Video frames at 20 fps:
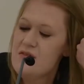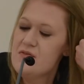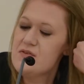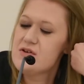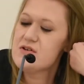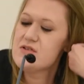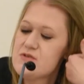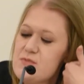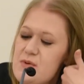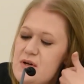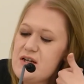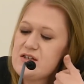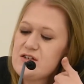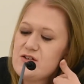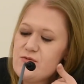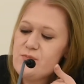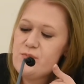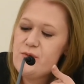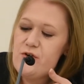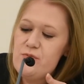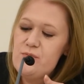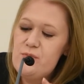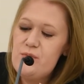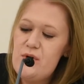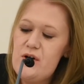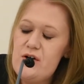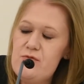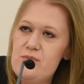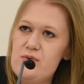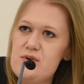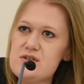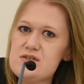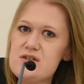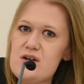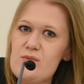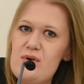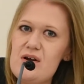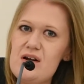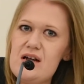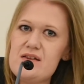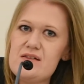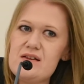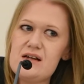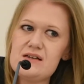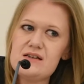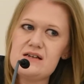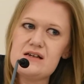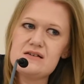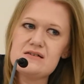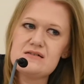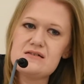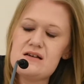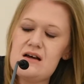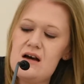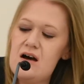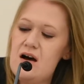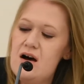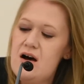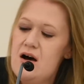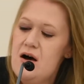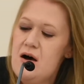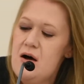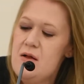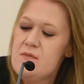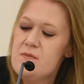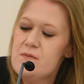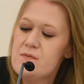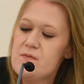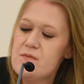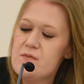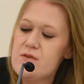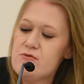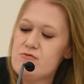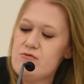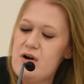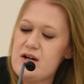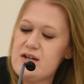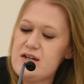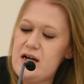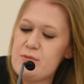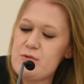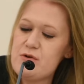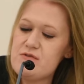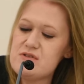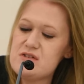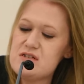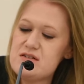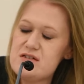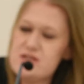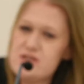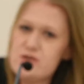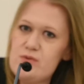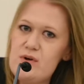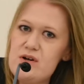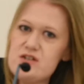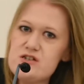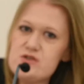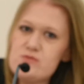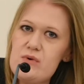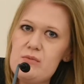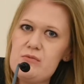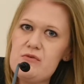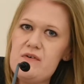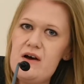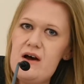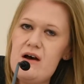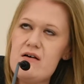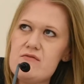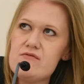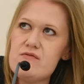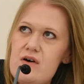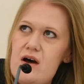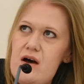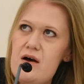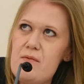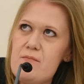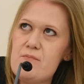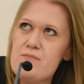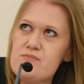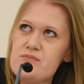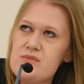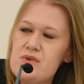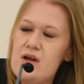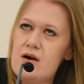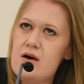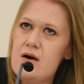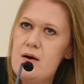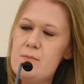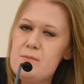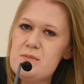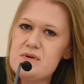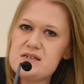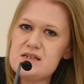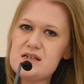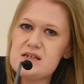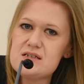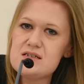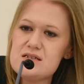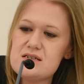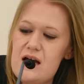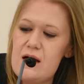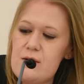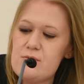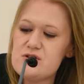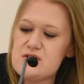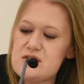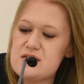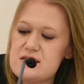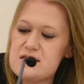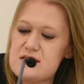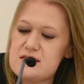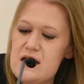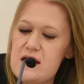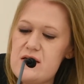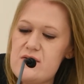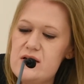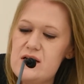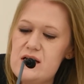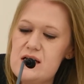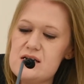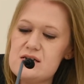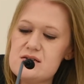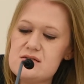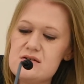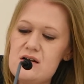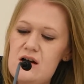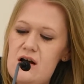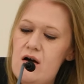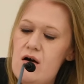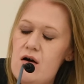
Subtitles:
The speakers have put so well, I think, that right now we're in the situation where we have misconceptions, to say the least,